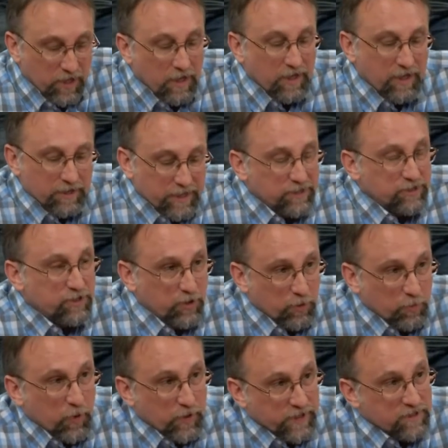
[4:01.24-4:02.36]
that's
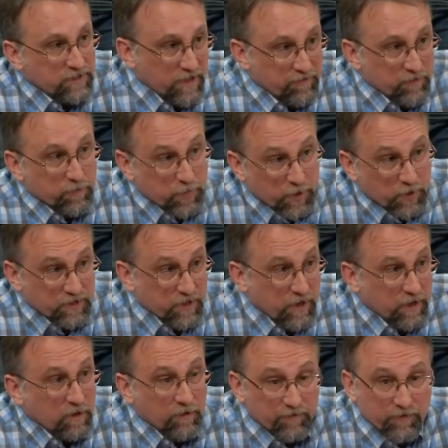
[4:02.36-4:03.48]
2.7%
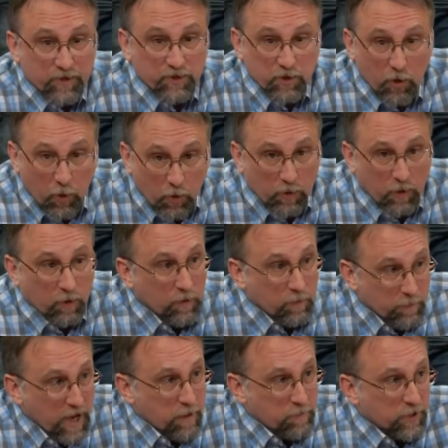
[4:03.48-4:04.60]
of the total
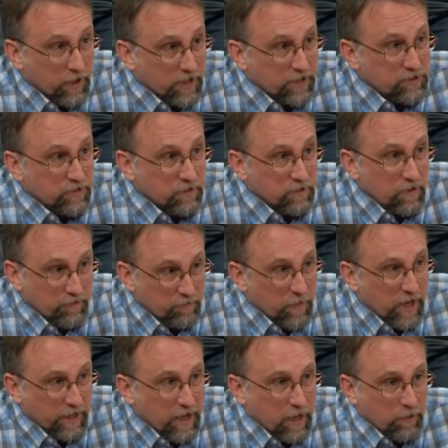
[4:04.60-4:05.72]
population of my
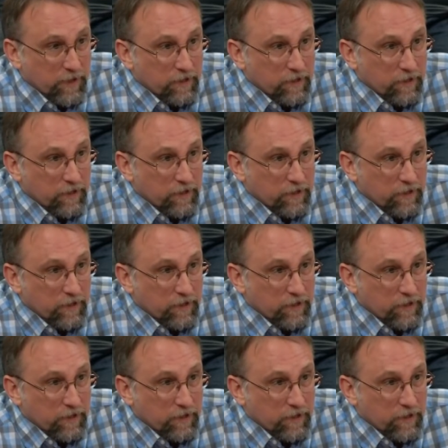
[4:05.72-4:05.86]
county.